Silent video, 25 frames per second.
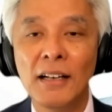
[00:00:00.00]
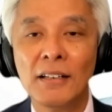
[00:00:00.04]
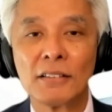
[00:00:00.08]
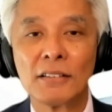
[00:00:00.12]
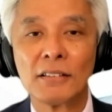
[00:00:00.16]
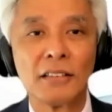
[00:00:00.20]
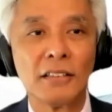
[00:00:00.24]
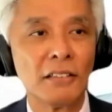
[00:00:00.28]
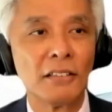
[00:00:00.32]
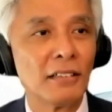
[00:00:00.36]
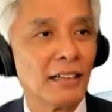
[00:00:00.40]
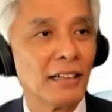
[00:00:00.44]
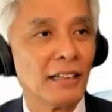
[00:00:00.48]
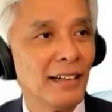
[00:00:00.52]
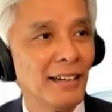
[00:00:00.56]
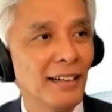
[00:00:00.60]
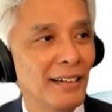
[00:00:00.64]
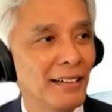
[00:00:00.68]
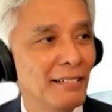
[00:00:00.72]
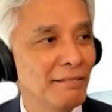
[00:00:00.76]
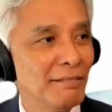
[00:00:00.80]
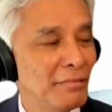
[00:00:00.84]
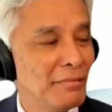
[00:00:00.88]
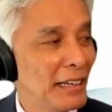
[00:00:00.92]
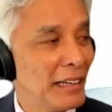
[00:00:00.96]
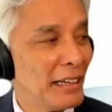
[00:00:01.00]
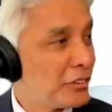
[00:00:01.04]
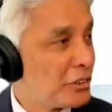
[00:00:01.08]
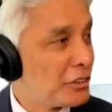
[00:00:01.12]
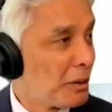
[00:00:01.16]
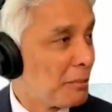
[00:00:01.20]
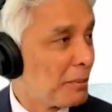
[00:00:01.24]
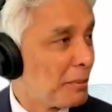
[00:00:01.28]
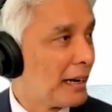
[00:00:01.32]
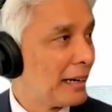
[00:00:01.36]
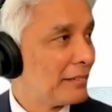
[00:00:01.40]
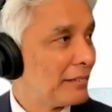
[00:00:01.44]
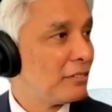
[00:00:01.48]
So, ladies and
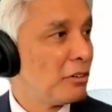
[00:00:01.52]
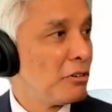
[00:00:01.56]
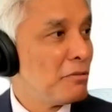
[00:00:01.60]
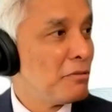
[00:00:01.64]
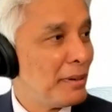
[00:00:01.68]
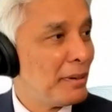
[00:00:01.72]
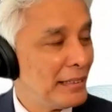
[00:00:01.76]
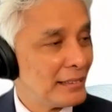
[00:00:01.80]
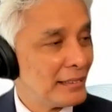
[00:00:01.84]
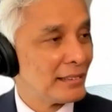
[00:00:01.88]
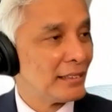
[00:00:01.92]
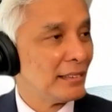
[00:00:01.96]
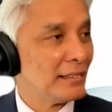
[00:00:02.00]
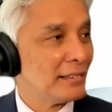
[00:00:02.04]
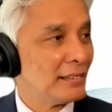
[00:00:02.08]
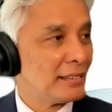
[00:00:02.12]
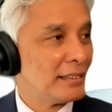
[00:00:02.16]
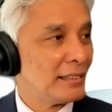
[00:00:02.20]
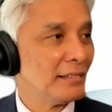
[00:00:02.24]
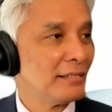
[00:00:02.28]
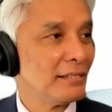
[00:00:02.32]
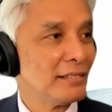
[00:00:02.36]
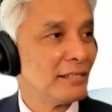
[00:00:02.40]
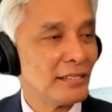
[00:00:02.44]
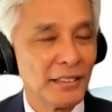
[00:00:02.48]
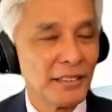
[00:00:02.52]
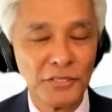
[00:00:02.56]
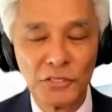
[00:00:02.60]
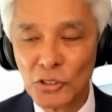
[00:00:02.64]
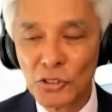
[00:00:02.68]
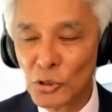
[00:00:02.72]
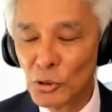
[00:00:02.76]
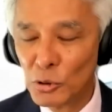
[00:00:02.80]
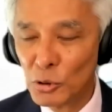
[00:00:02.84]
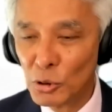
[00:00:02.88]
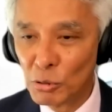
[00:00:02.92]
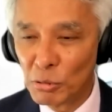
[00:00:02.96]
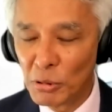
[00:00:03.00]
gentlemen, I've known Benson since
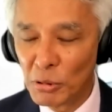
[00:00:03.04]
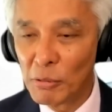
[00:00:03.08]
school.